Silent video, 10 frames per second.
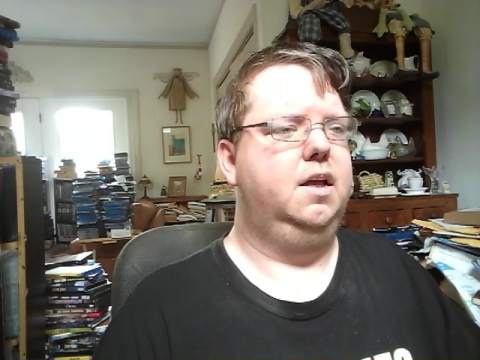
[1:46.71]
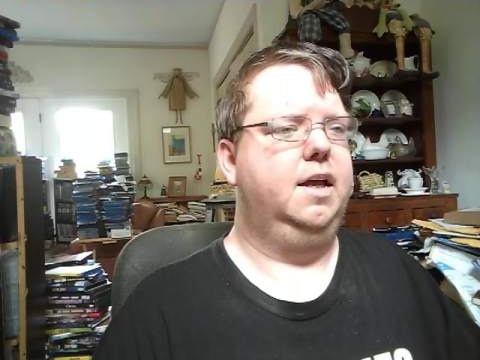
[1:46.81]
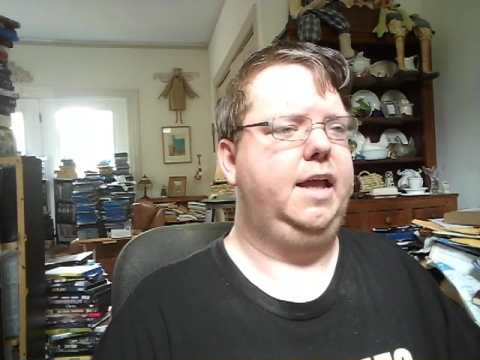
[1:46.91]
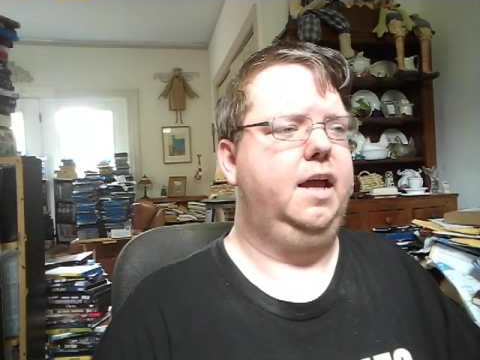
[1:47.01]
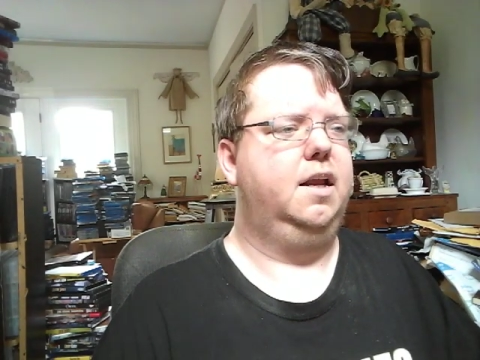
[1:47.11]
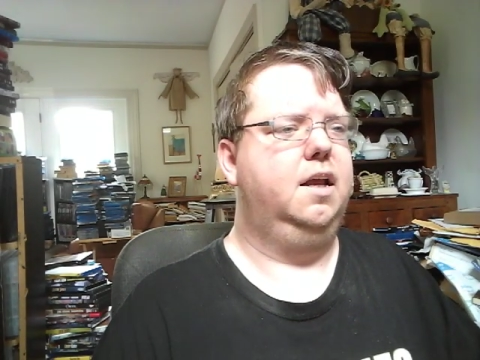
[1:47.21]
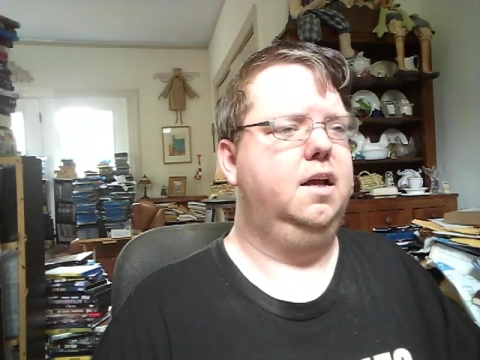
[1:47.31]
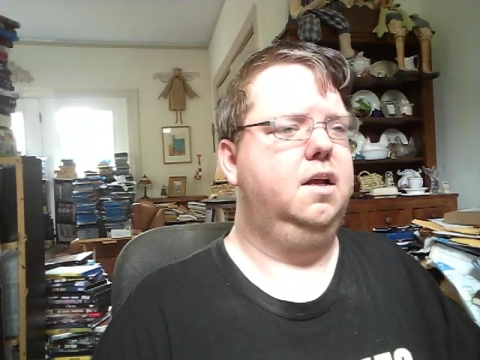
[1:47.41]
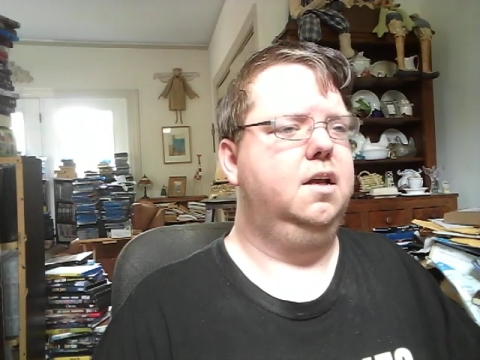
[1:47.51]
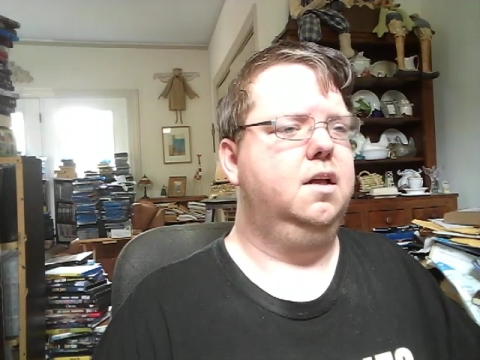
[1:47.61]
It can't.
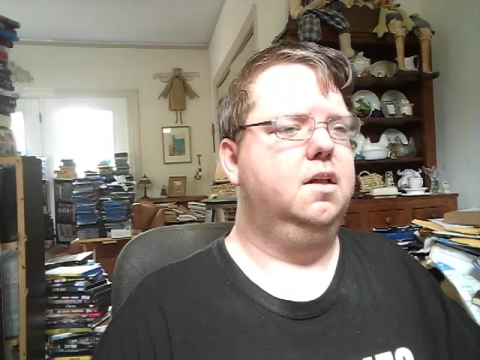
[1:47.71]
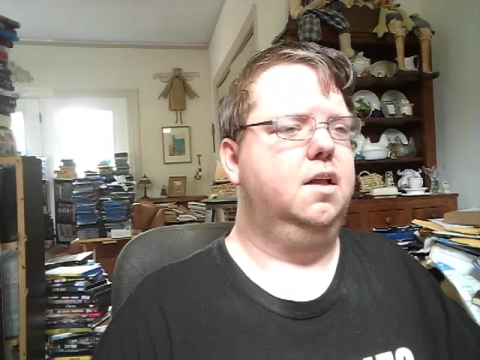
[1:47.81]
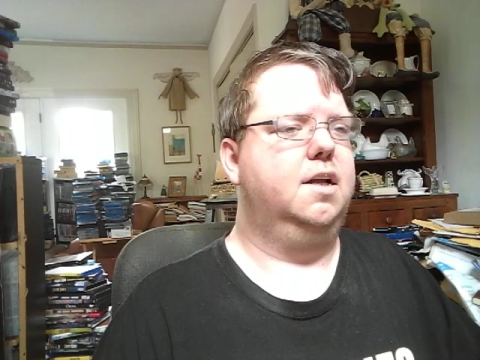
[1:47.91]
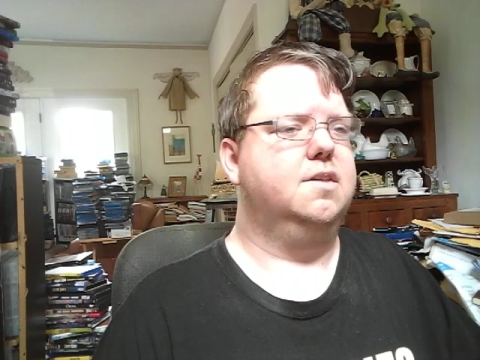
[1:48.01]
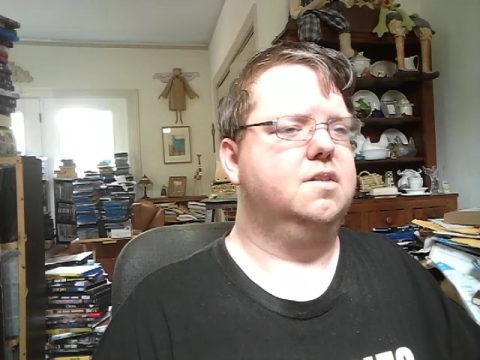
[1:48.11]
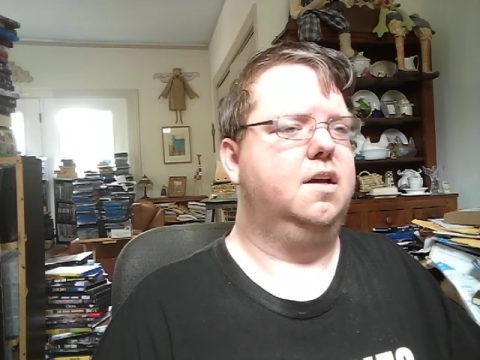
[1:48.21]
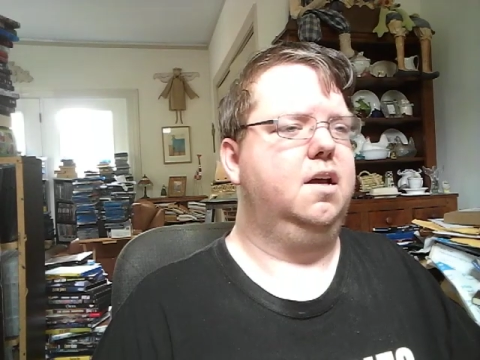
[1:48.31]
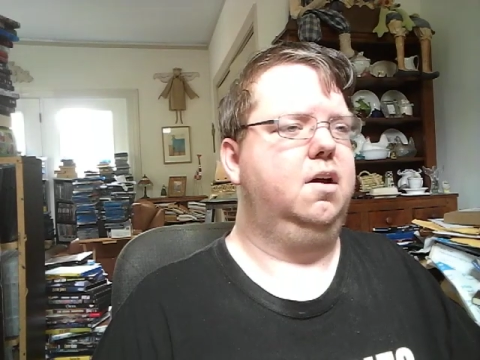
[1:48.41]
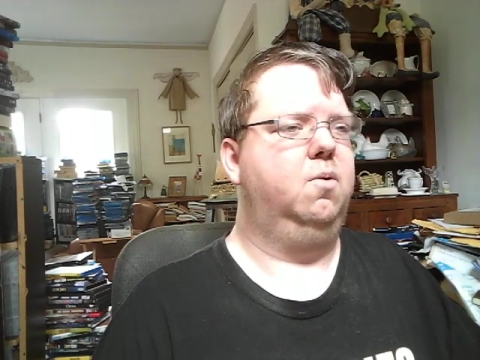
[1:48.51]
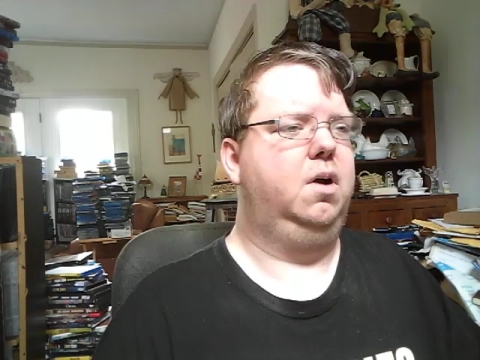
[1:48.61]

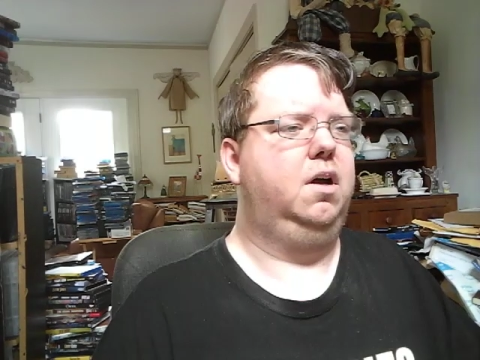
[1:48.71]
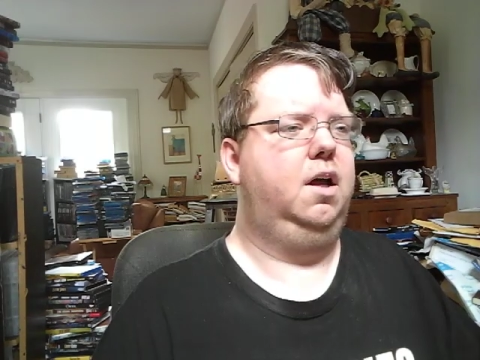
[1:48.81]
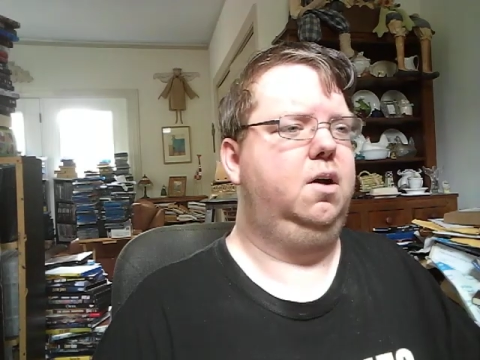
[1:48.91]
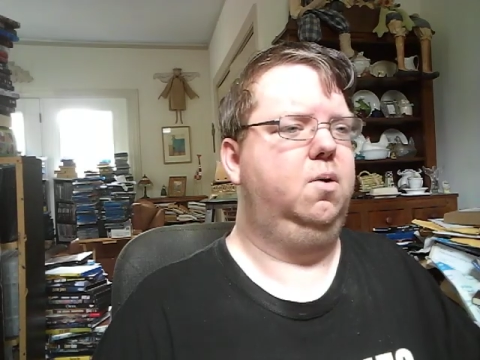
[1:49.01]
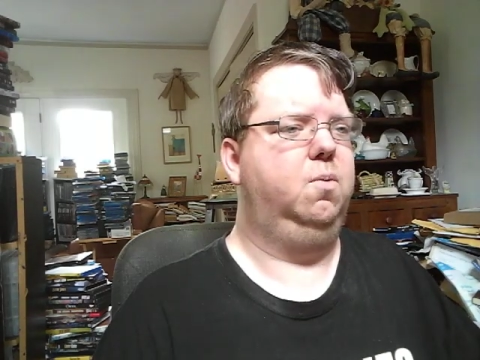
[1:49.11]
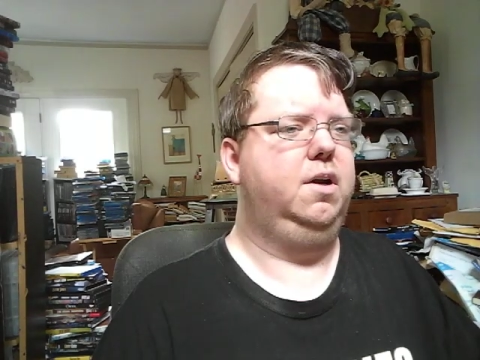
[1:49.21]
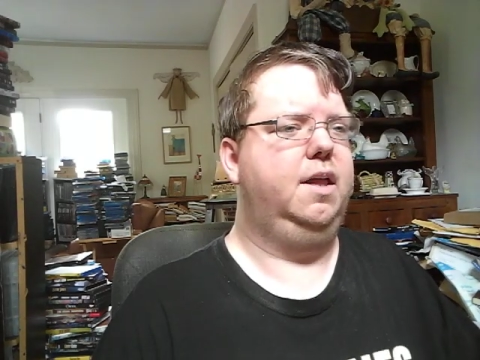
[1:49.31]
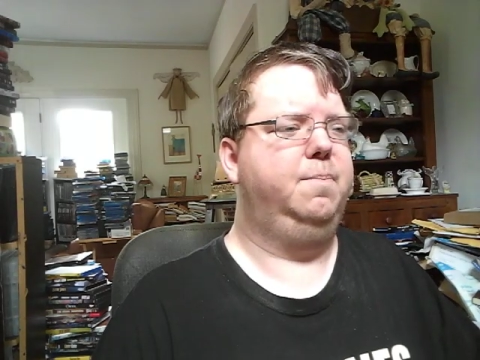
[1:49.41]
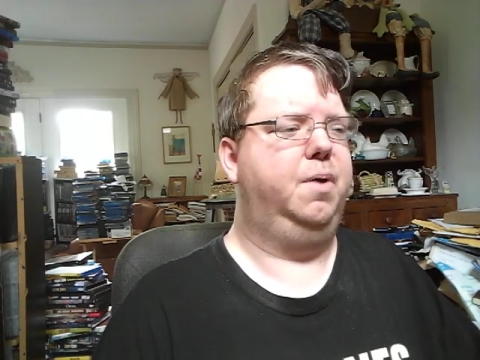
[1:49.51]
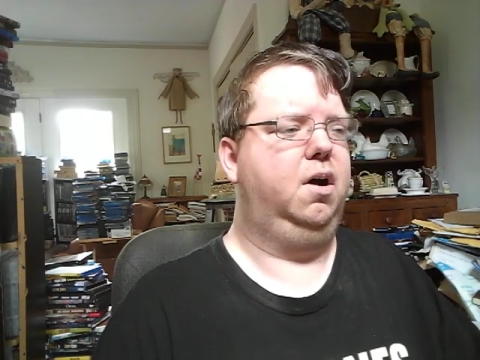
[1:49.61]
What did
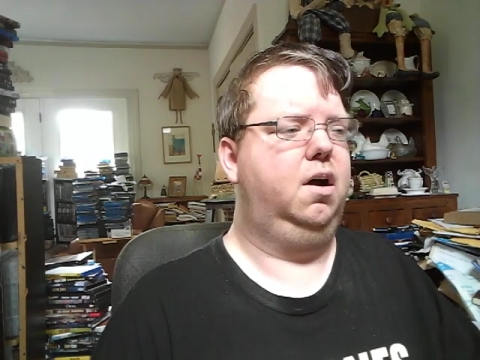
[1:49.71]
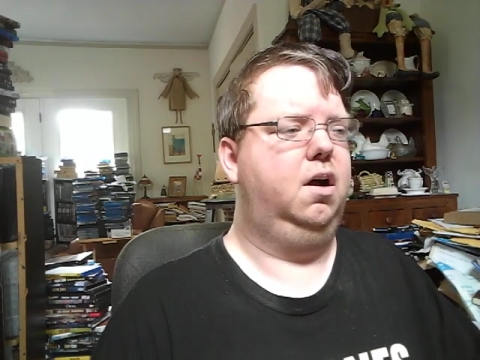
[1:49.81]
they put?